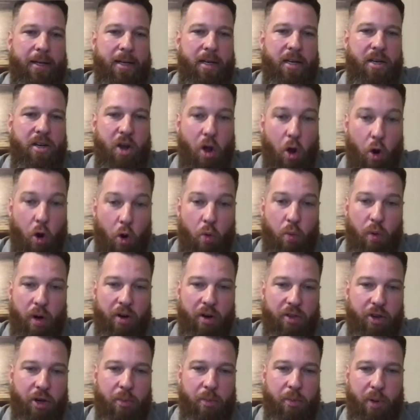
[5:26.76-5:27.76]
know
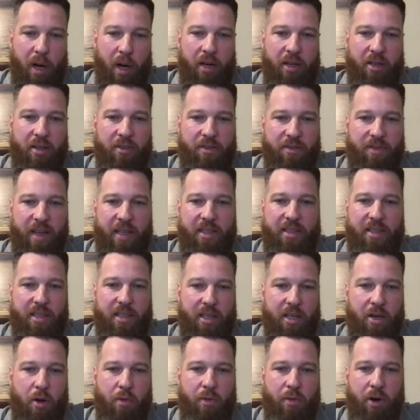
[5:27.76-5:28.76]
where their product fits
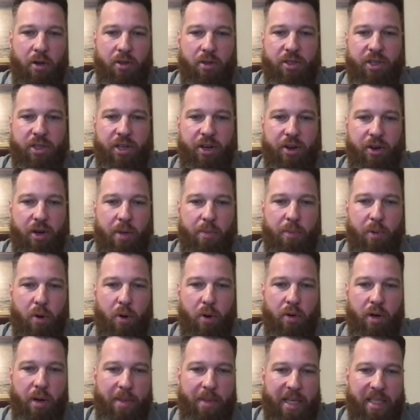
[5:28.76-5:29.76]
in an overall security
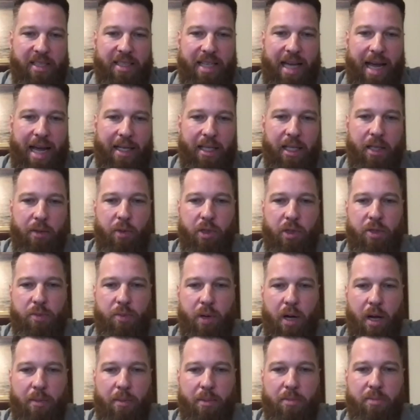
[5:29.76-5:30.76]
program, exactly which
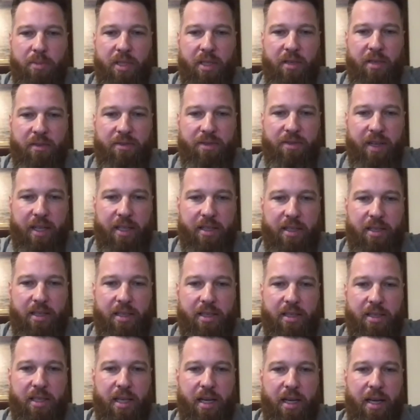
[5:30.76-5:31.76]
problems it
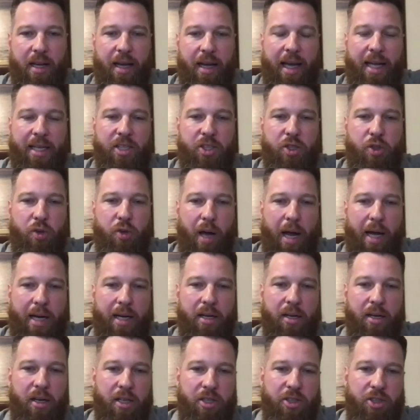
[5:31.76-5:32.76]
fixes, and try
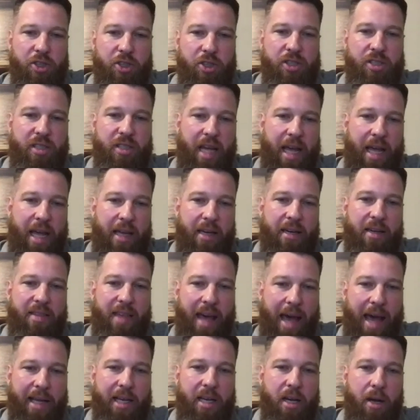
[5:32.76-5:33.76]
to understand
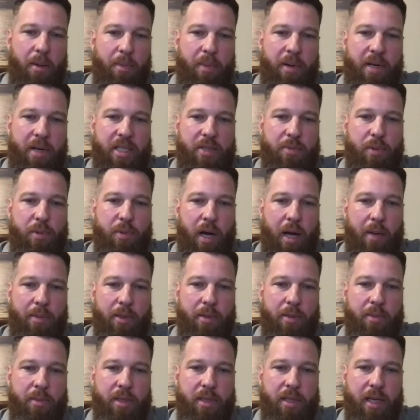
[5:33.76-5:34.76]
that company's
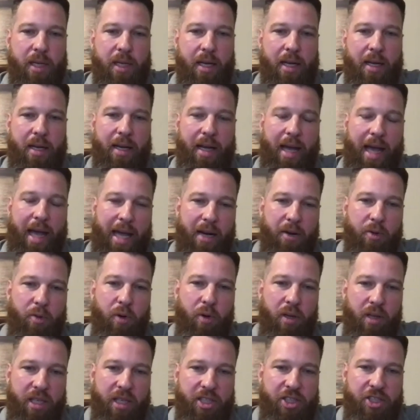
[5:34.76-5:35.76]
problems and
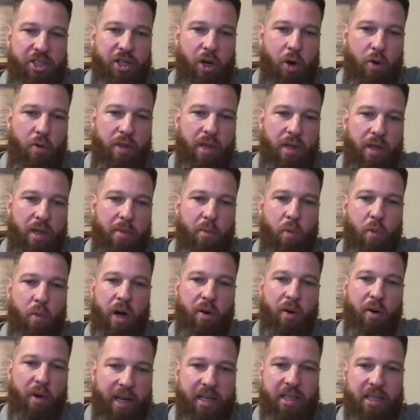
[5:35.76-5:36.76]
really show them
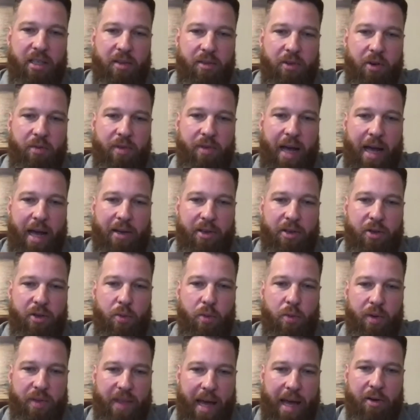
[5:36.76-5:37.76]
where it can deliver
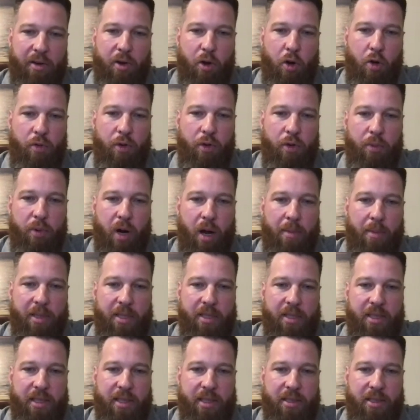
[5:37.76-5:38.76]
value without
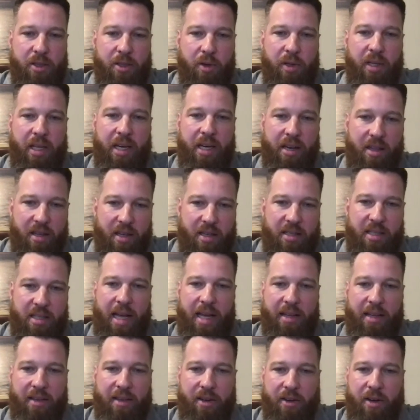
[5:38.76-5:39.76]
over-promising. So at the end of the
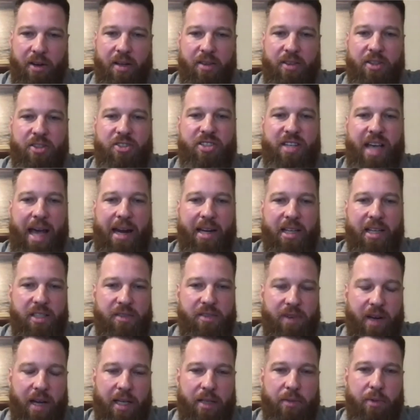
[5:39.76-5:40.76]
day, they're
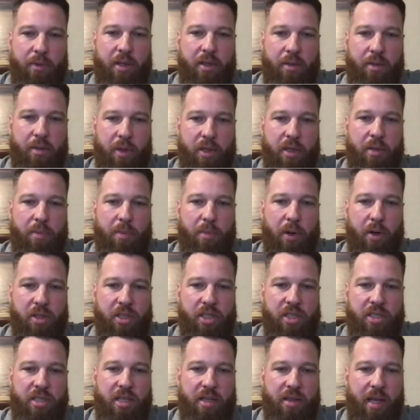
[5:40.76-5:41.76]
satisfied with the
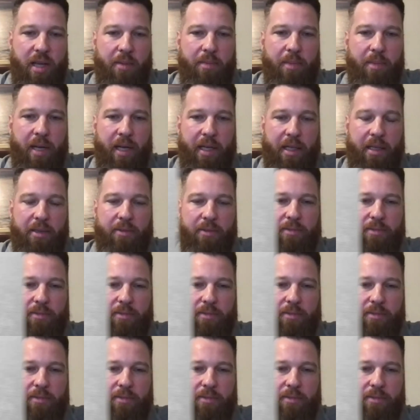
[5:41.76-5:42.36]
purchase that they make.